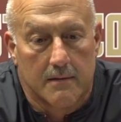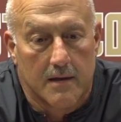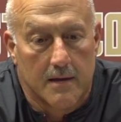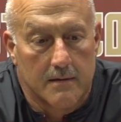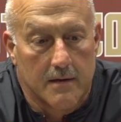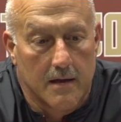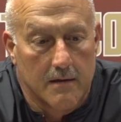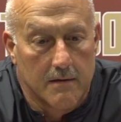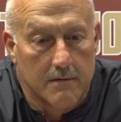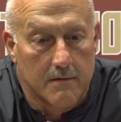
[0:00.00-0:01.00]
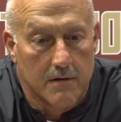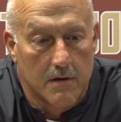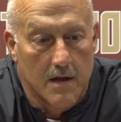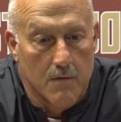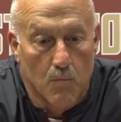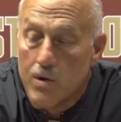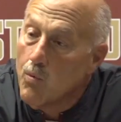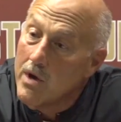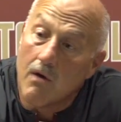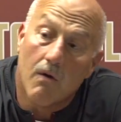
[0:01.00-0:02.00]
And we
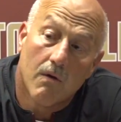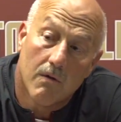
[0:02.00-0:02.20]
will.